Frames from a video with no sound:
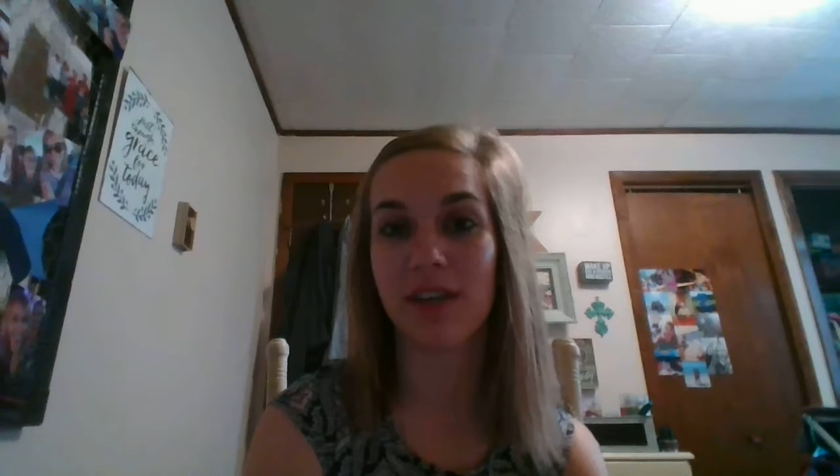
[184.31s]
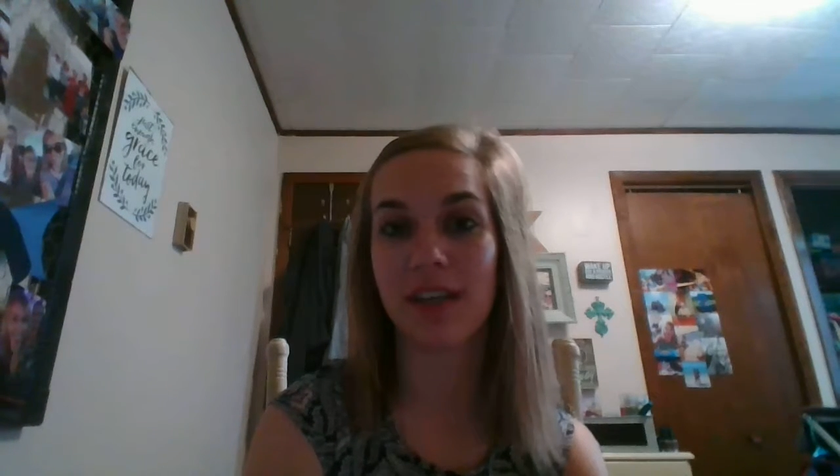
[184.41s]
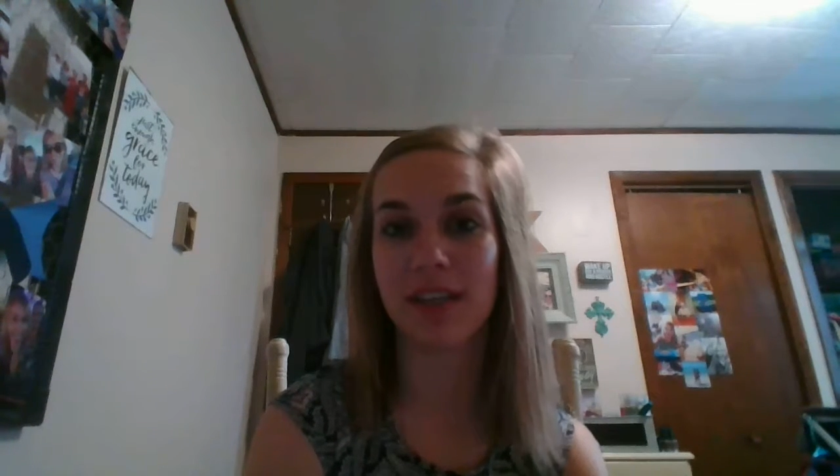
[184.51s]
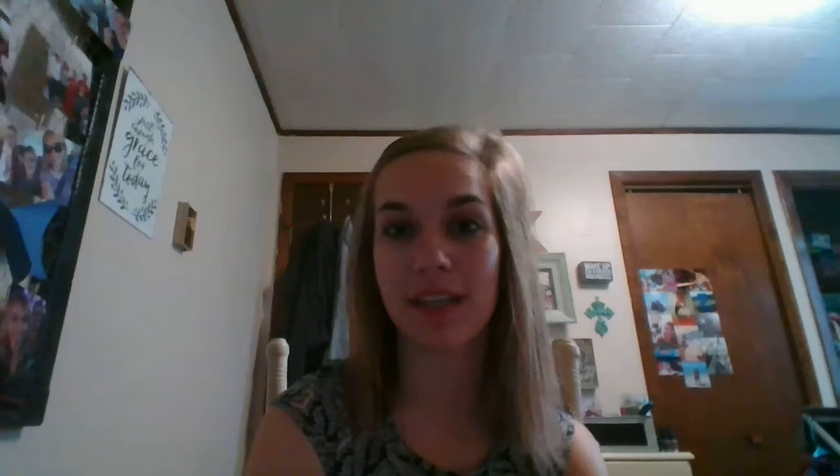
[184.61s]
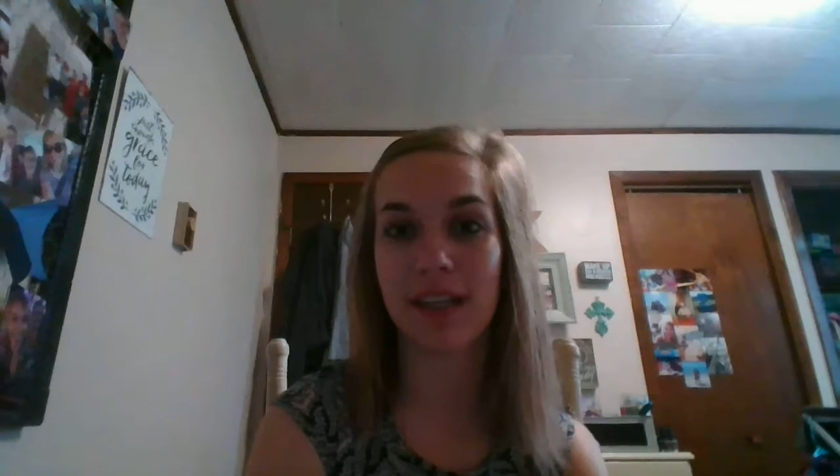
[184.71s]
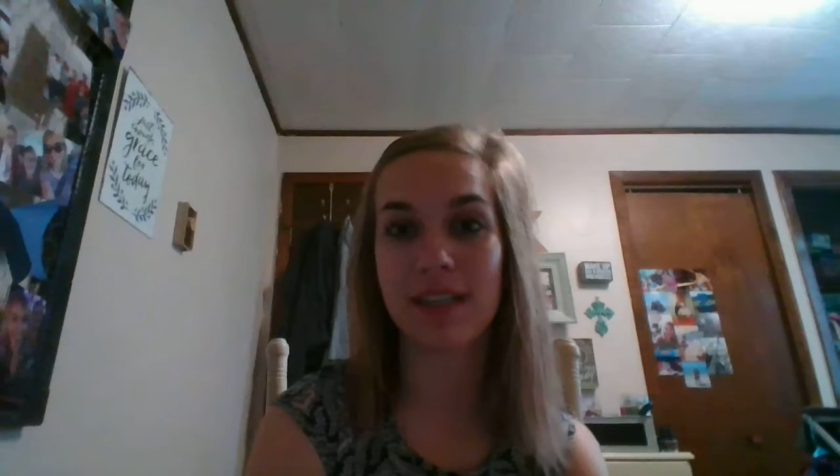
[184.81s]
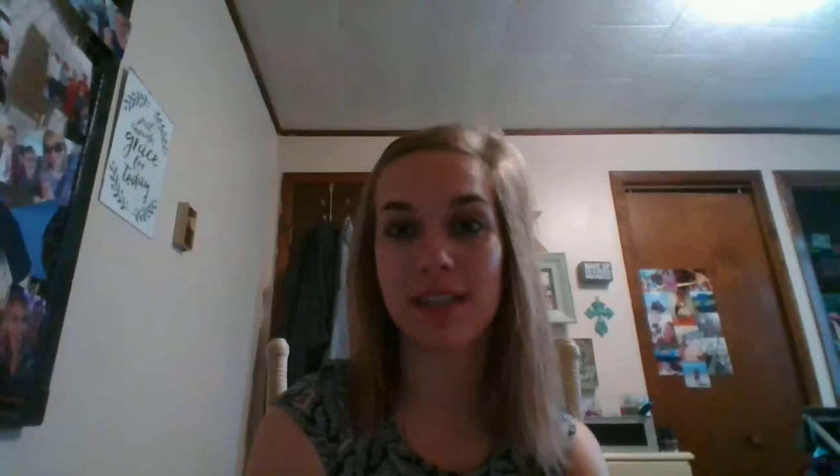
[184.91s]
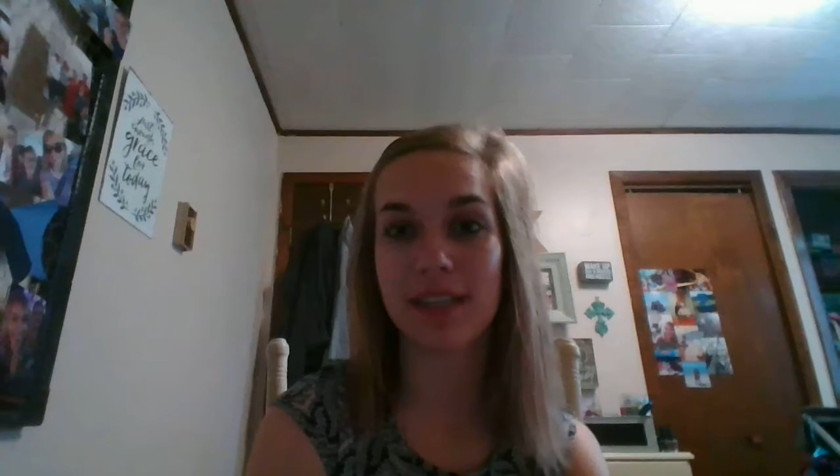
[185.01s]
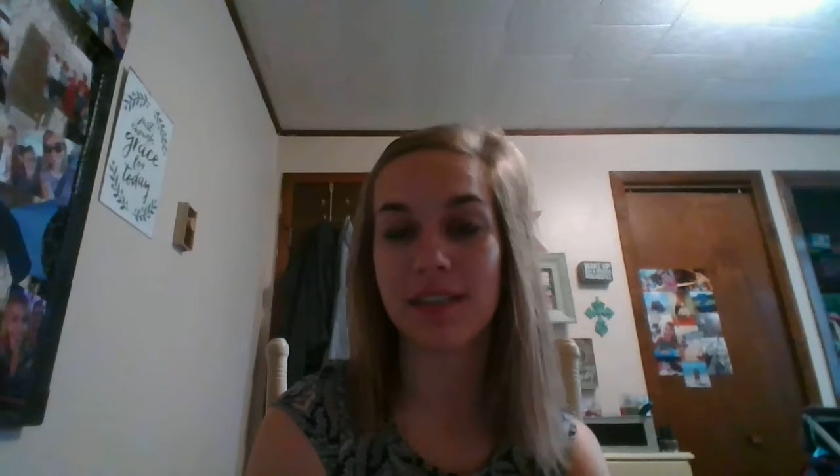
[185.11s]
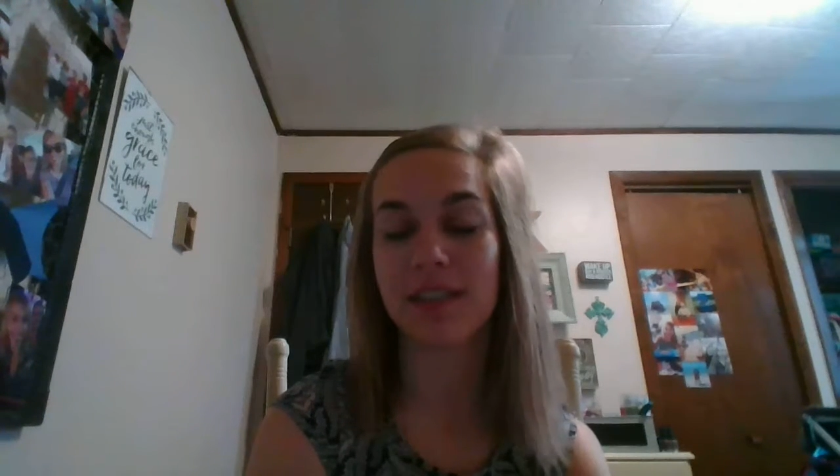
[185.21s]
Critical thinking
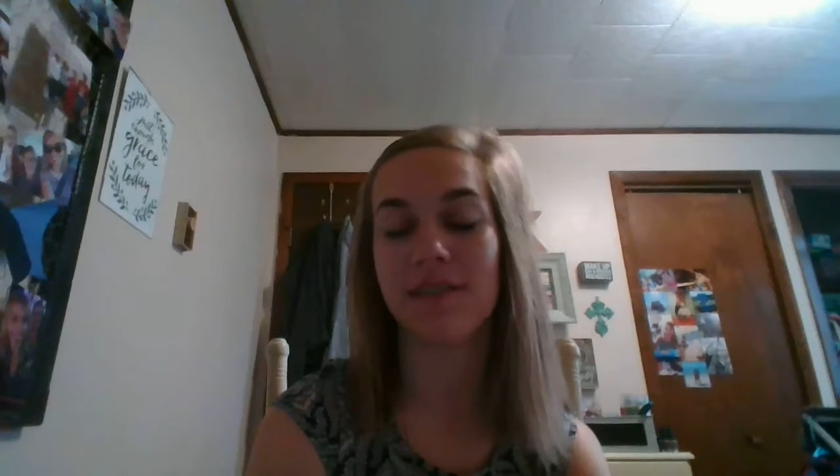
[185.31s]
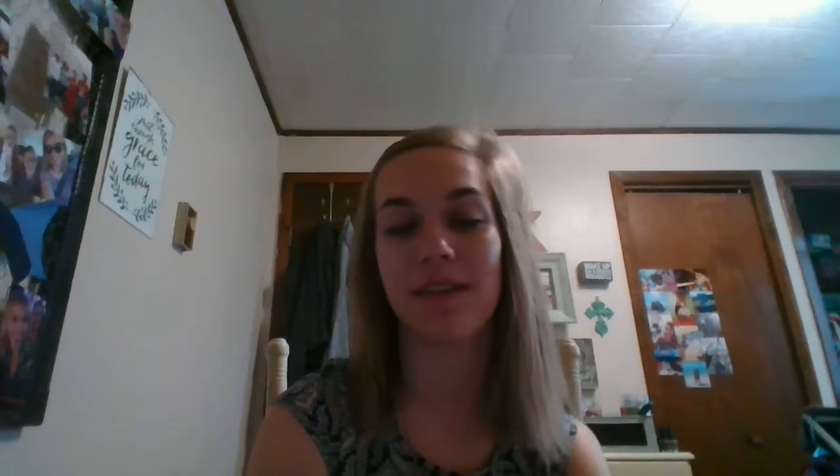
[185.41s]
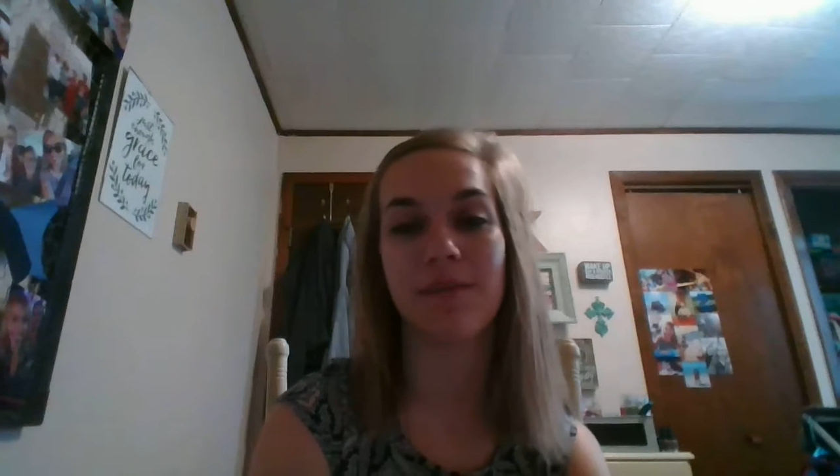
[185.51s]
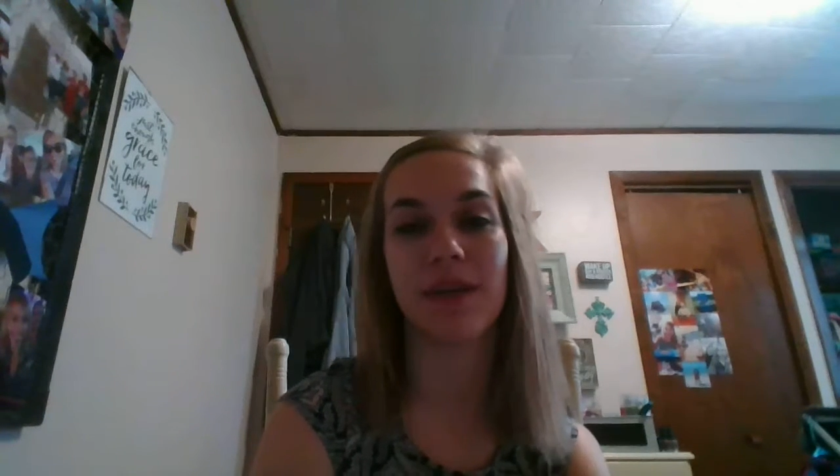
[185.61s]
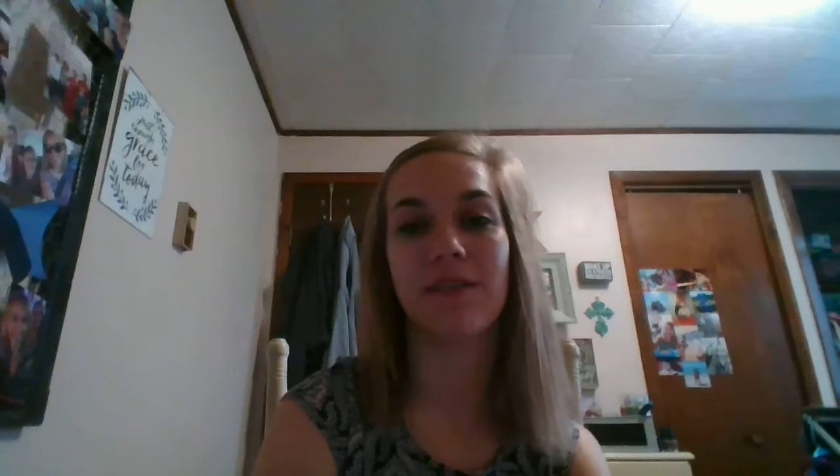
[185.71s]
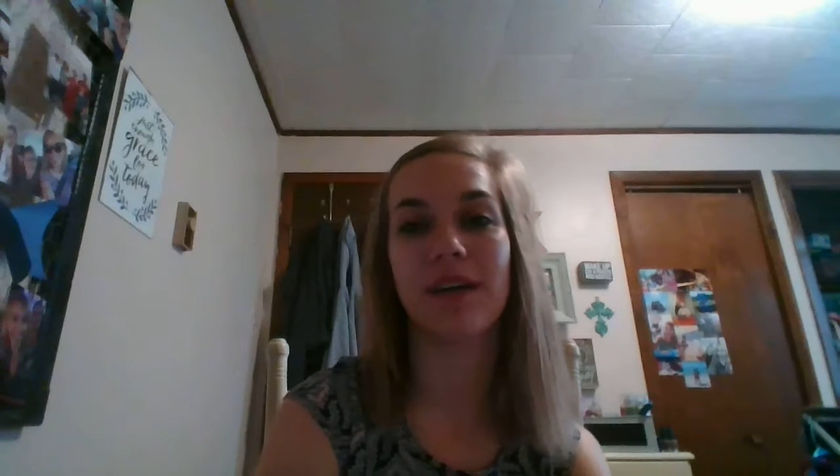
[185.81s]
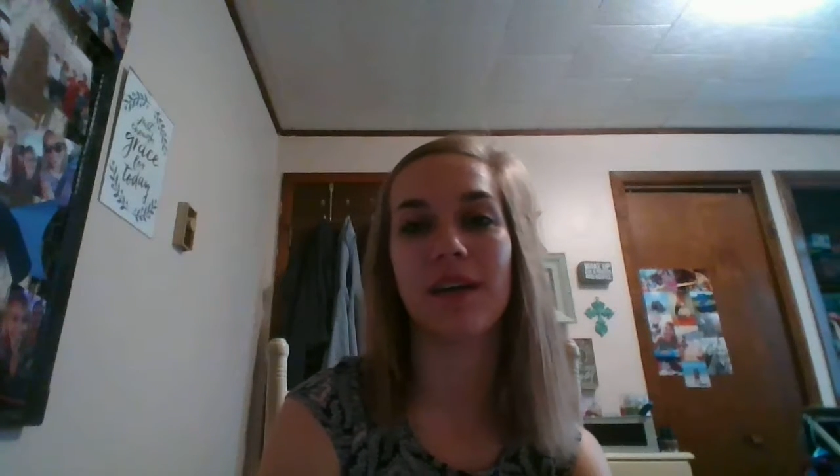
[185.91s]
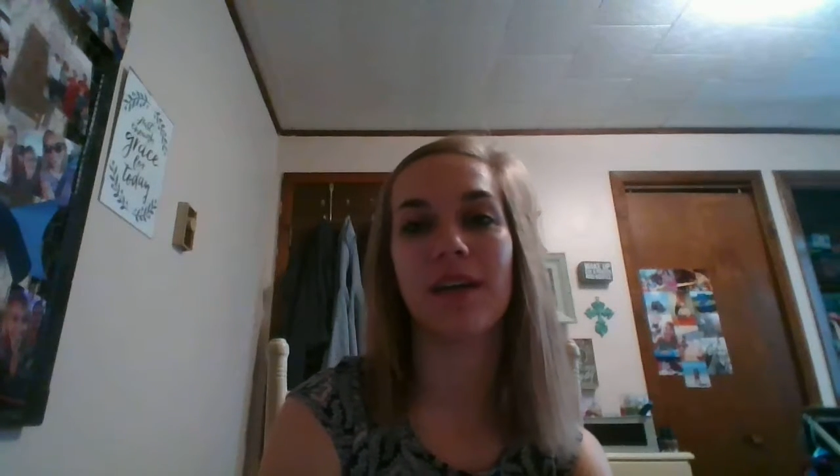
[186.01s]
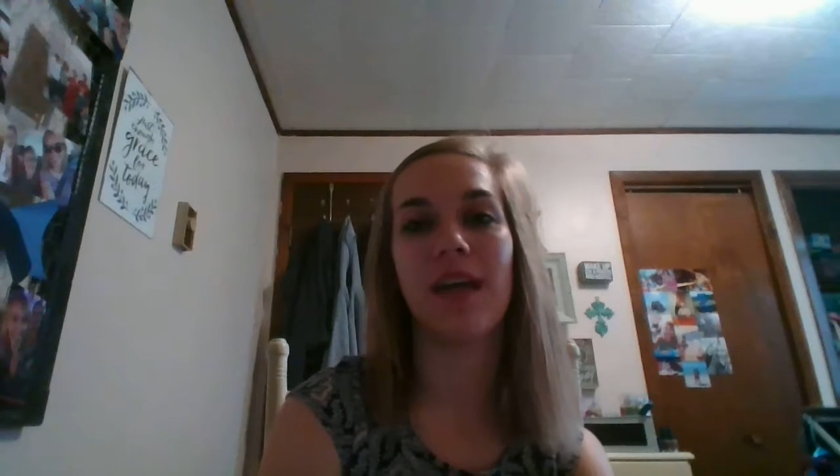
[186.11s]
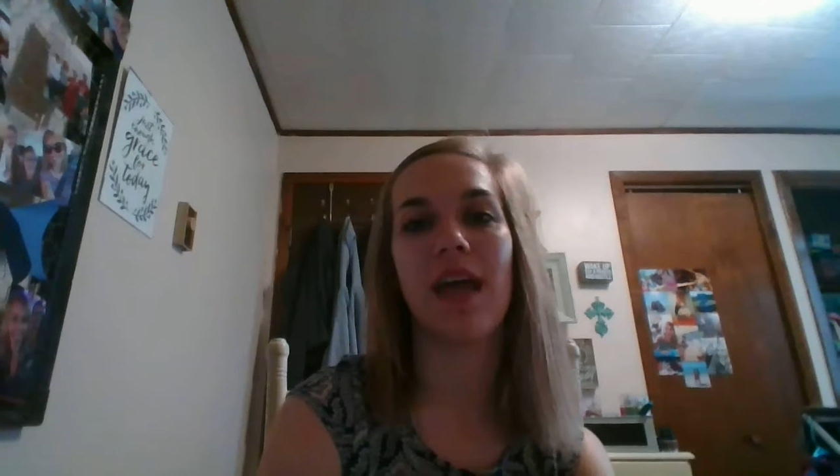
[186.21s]
skills are developed that
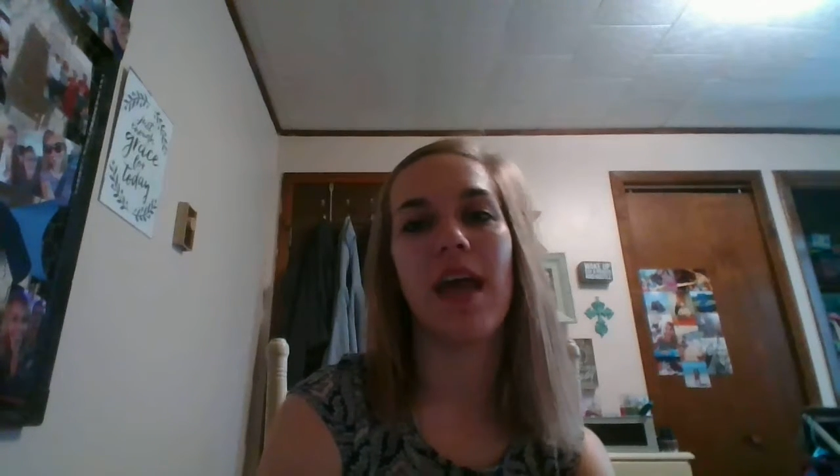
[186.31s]
way.